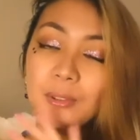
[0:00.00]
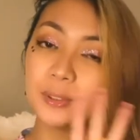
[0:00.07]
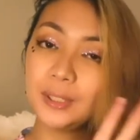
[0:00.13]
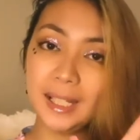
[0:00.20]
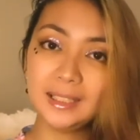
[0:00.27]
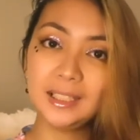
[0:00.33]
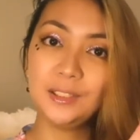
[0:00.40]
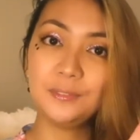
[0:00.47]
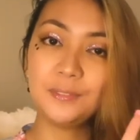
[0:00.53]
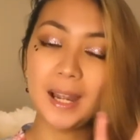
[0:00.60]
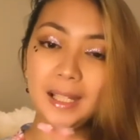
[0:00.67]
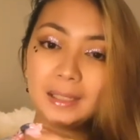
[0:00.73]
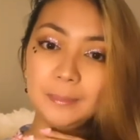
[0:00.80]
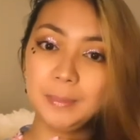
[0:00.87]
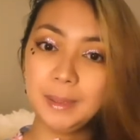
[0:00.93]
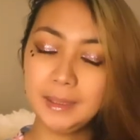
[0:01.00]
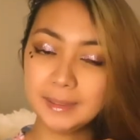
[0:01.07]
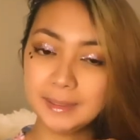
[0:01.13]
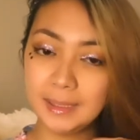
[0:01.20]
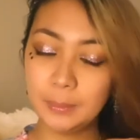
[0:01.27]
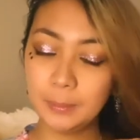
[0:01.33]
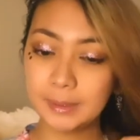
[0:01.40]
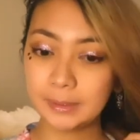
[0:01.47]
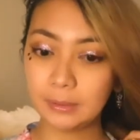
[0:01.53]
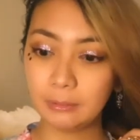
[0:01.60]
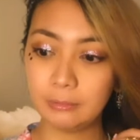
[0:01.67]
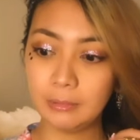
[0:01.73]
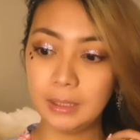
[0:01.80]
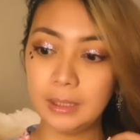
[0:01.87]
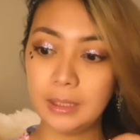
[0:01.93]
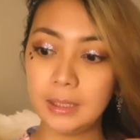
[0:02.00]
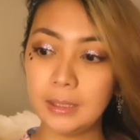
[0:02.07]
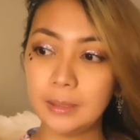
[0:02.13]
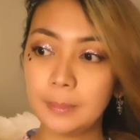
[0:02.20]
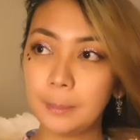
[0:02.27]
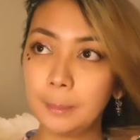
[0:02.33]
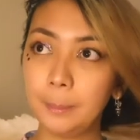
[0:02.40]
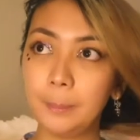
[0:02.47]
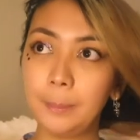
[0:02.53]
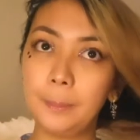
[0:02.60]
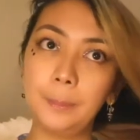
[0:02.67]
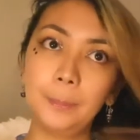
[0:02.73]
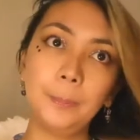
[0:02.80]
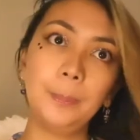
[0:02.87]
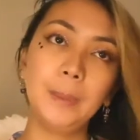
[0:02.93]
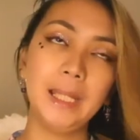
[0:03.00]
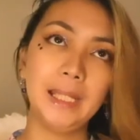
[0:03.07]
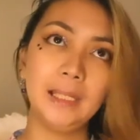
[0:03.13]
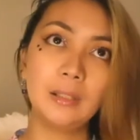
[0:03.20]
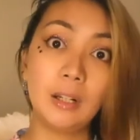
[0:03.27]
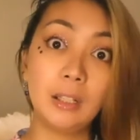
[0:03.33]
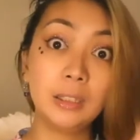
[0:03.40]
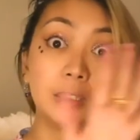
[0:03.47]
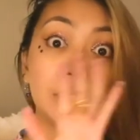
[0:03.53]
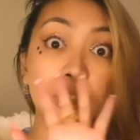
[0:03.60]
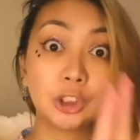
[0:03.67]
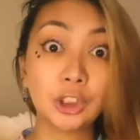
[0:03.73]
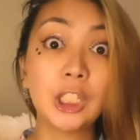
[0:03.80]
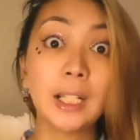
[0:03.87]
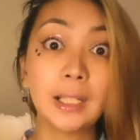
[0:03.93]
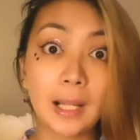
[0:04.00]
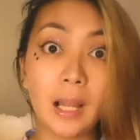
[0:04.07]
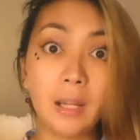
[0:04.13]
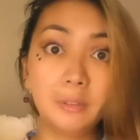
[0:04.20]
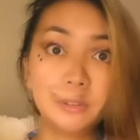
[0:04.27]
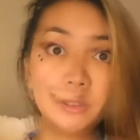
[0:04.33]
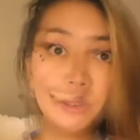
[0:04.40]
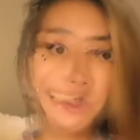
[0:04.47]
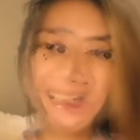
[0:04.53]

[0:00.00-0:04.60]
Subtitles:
or any VAT because it was already paid on the checkout.